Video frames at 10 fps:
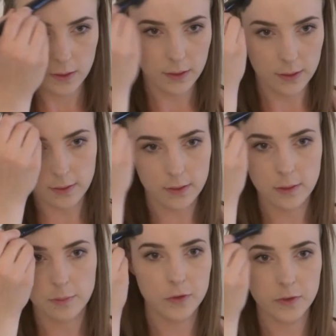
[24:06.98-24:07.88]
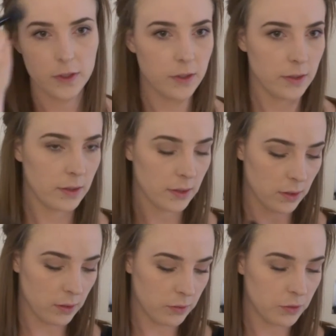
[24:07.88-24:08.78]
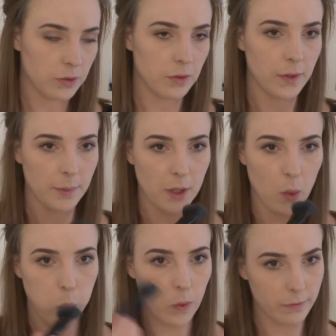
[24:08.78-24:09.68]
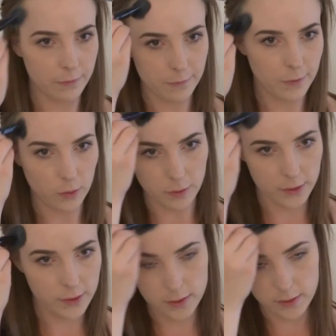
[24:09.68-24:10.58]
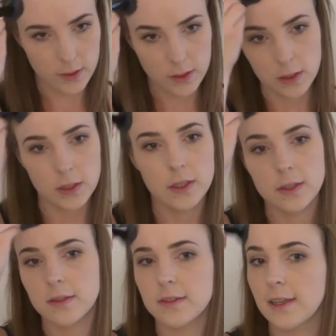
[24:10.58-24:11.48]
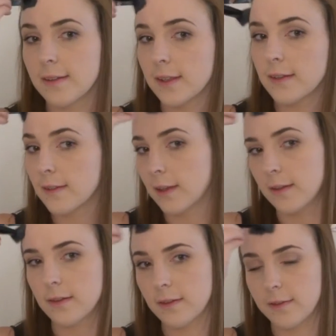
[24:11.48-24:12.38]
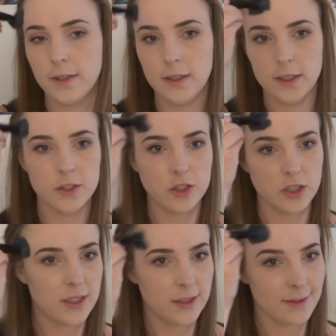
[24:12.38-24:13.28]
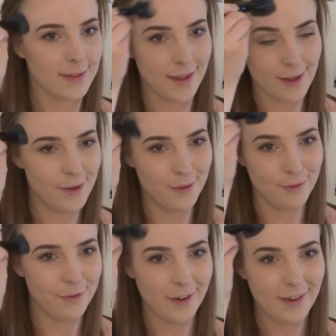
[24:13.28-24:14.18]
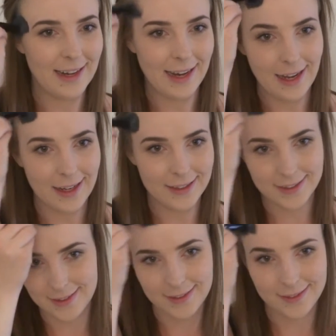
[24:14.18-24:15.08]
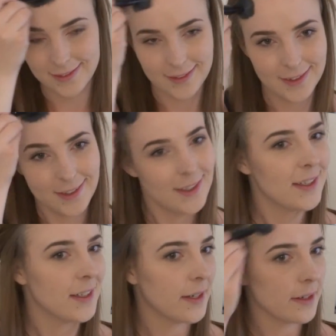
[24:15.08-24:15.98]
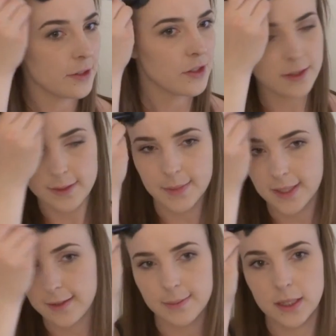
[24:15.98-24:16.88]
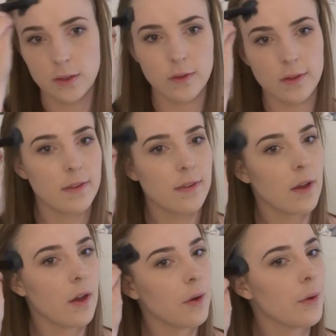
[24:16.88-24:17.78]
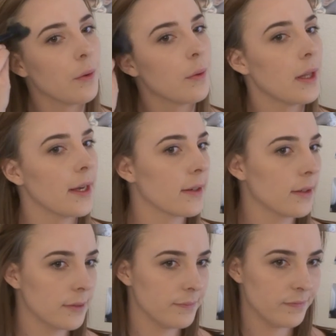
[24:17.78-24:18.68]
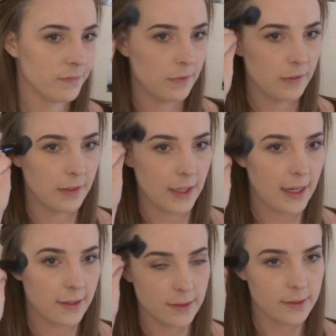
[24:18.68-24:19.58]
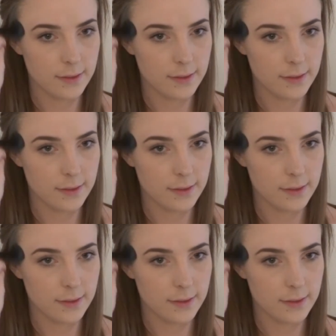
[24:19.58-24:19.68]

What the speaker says: And then I'm just gonna contour around my forehead because, as I said, this foundation is very light and it just makes me look so like flat